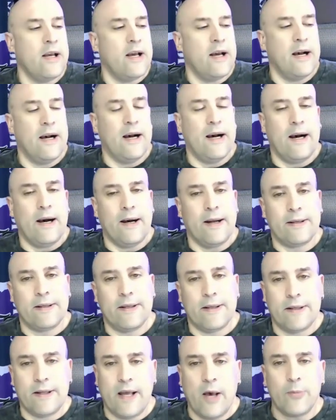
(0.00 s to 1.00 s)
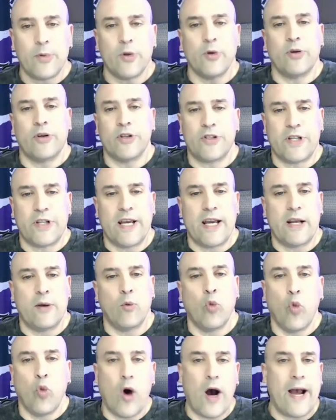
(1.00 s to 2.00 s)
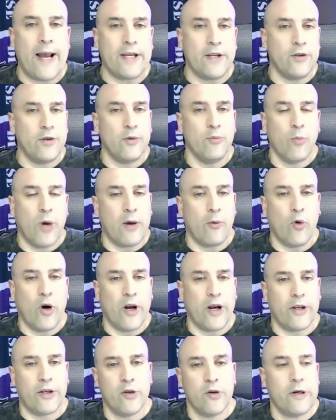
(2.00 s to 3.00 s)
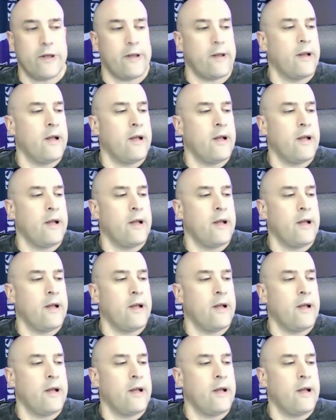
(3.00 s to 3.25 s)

help you understand why you might want to do it,